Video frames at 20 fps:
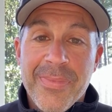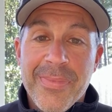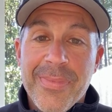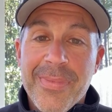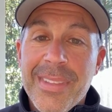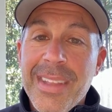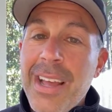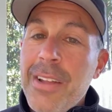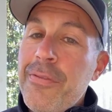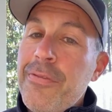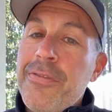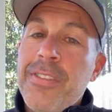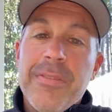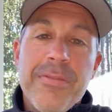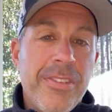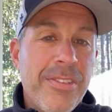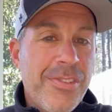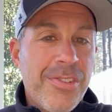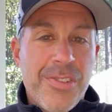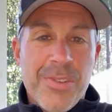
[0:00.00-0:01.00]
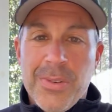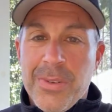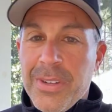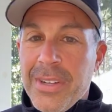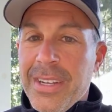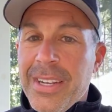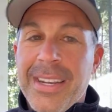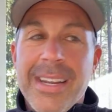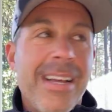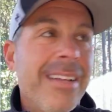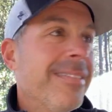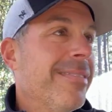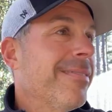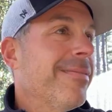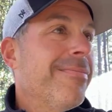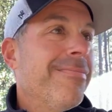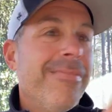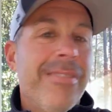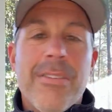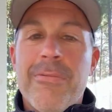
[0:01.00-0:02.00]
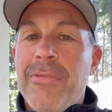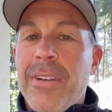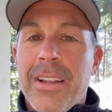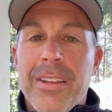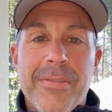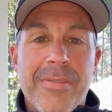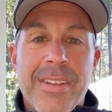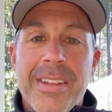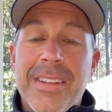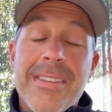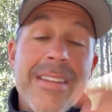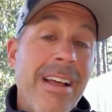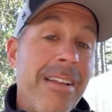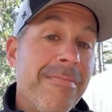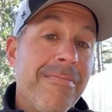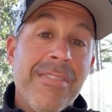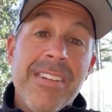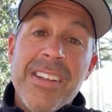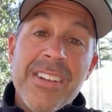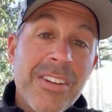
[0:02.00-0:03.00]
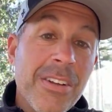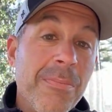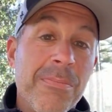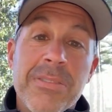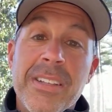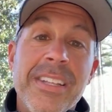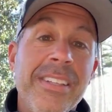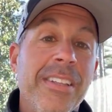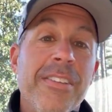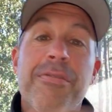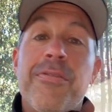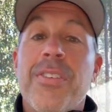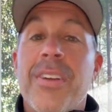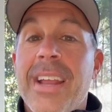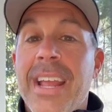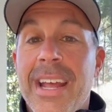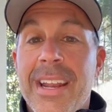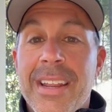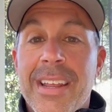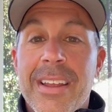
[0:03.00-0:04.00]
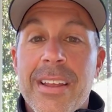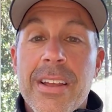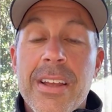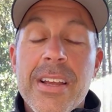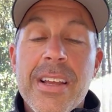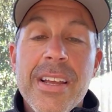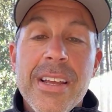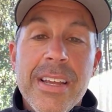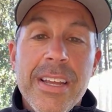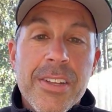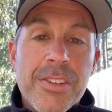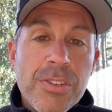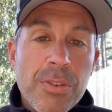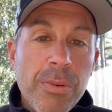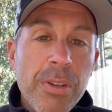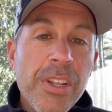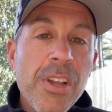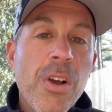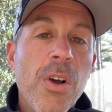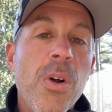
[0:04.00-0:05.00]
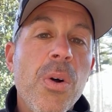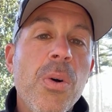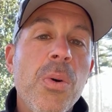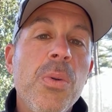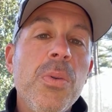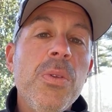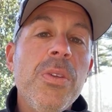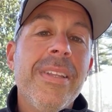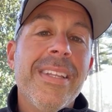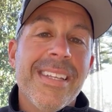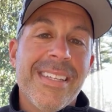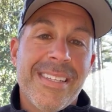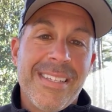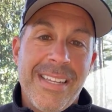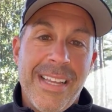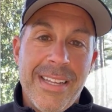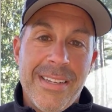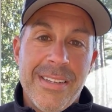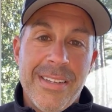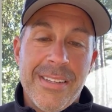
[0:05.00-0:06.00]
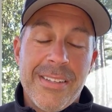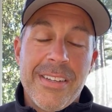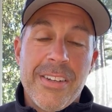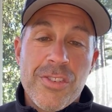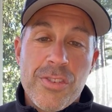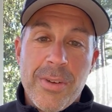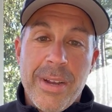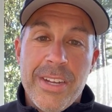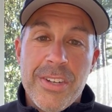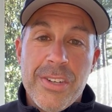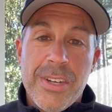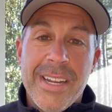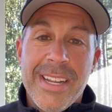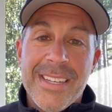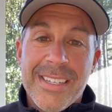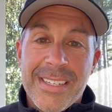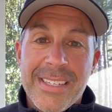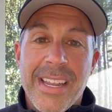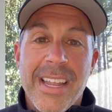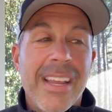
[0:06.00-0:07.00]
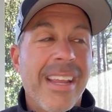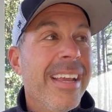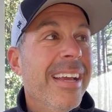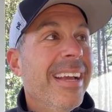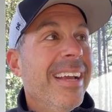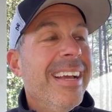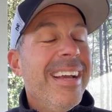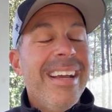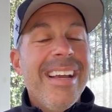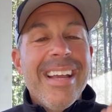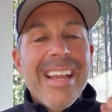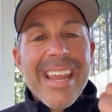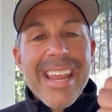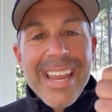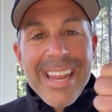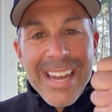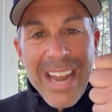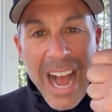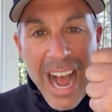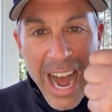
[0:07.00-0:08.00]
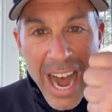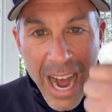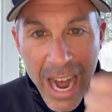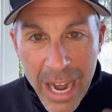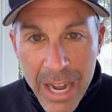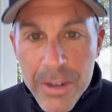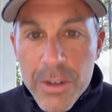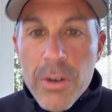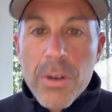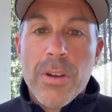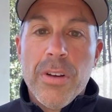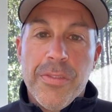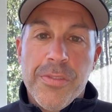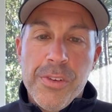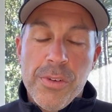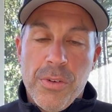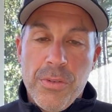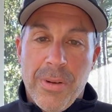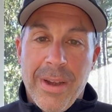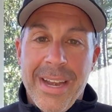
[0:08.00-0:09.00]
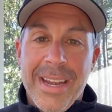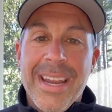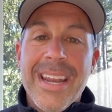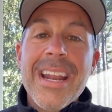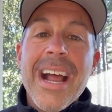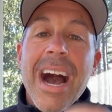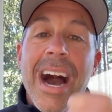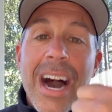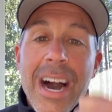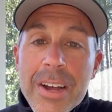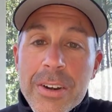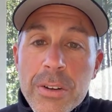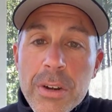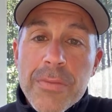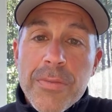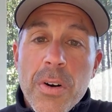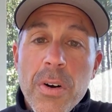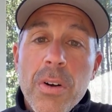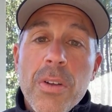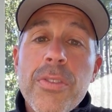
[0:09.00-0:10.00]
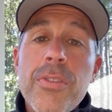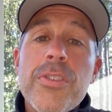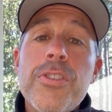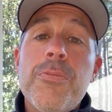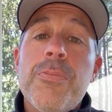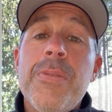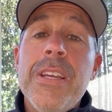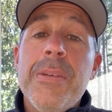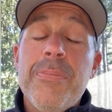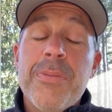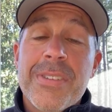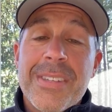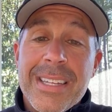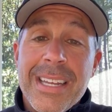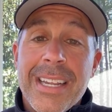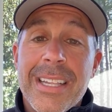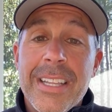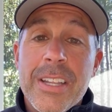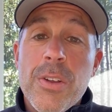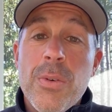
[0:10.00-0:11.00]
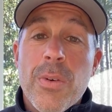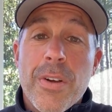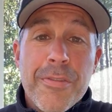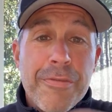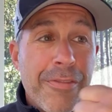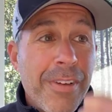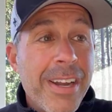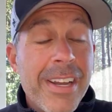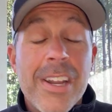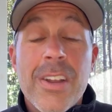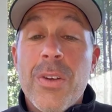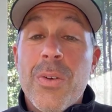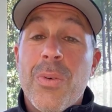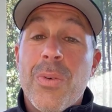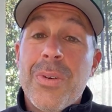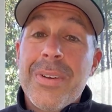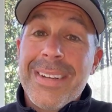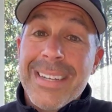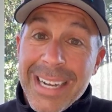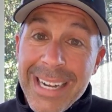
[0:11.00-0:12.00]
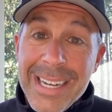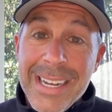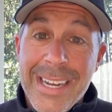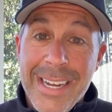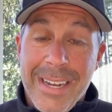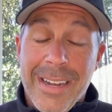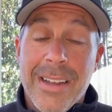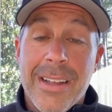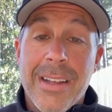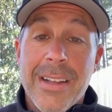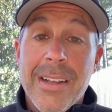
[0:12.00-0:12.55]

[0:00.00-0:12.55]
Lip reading: not frivolous joy, not irrelevant, not completely forgetting. It's really holding sadness and tragedy and saying, in honor of Ukraine, in honor of all those people, sadly, who are fighting or dying,